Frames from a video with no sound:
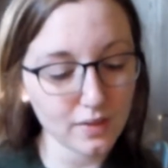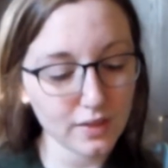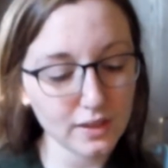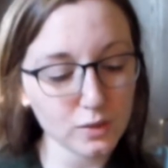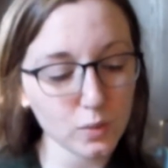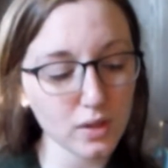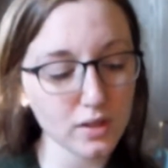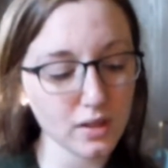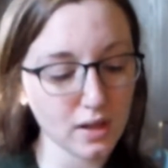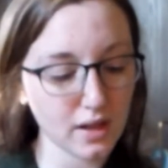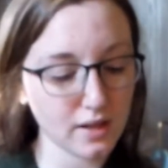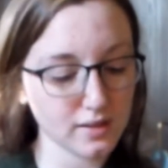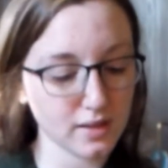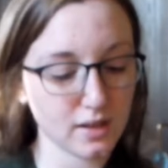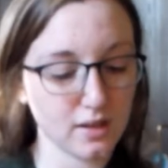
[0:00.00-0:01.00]
This one
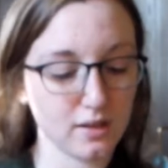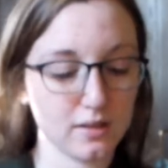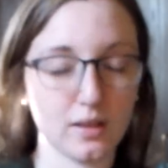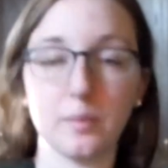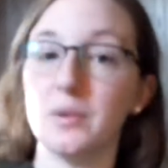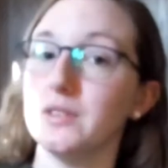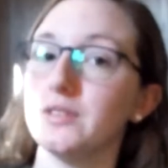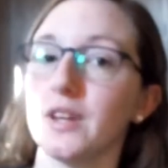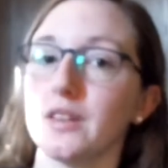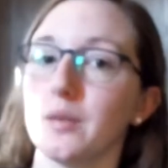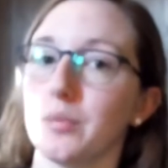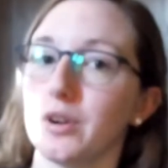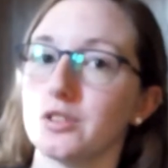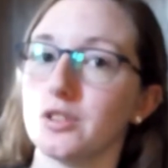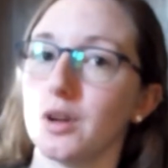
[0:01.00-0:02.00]
isn't, let me take the
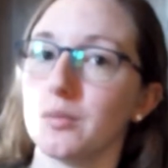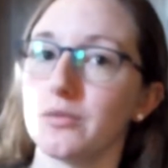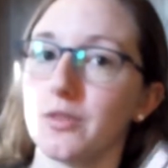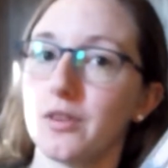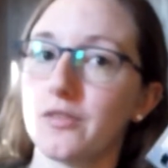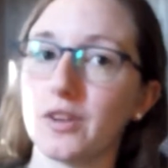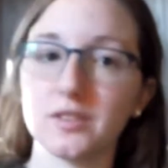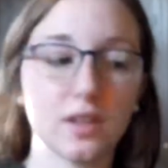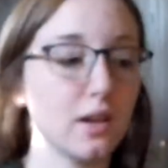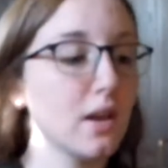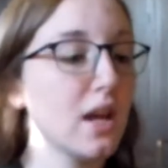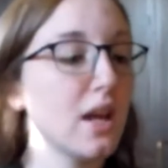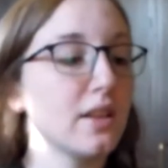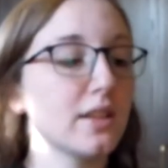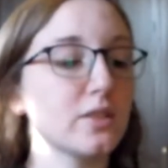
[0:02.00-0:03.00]
brush out before it falls out.
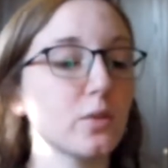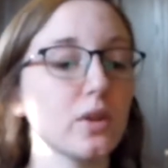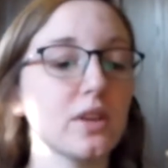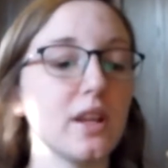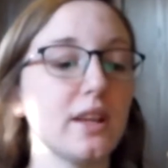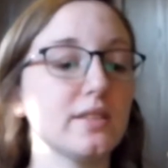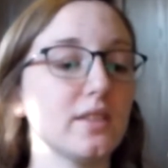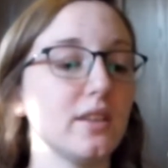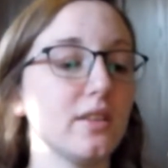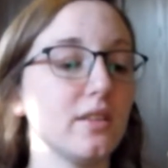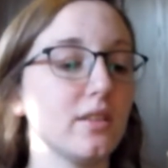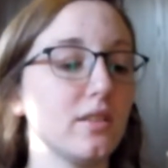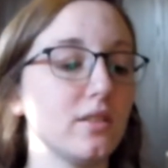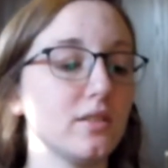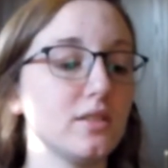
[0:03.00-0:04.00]
This one isn't
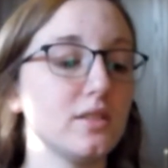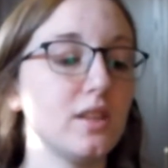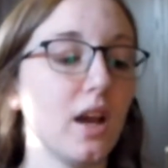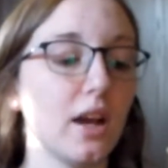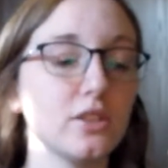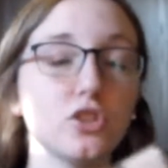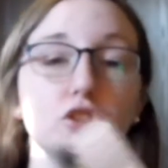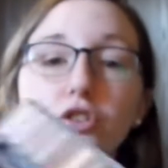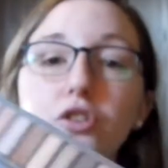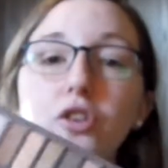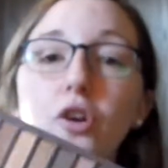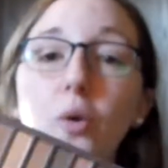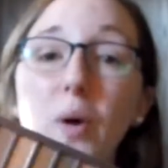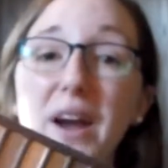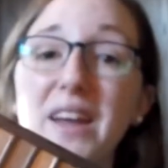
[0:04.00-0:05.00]
touched
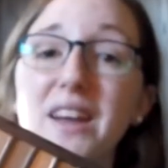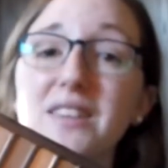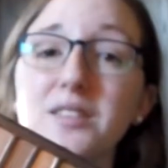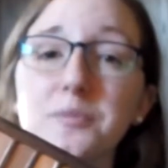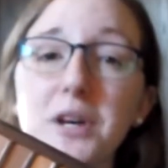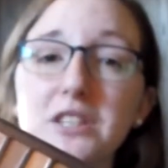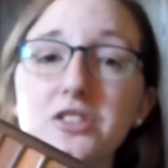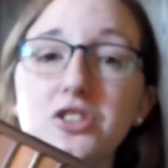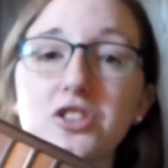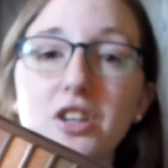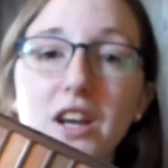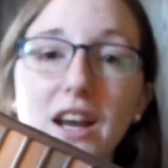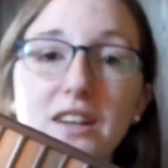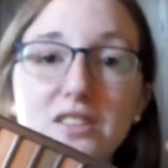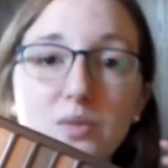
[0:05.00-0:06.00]
quite as much
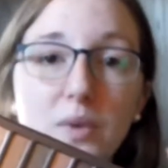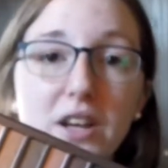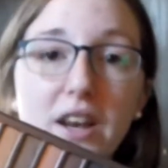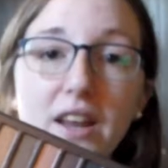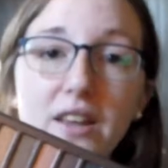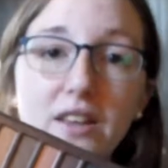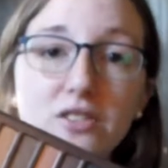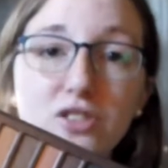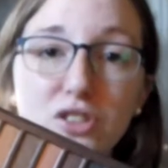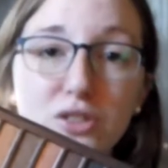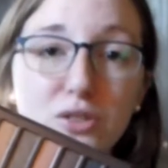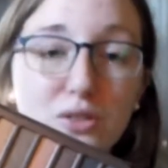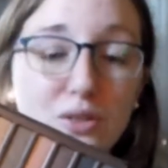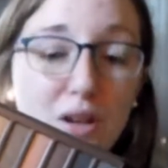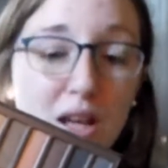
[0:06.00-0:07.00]
as my Naked
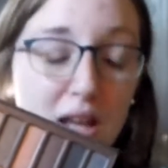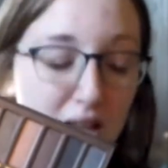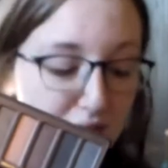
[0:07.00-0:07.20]
2.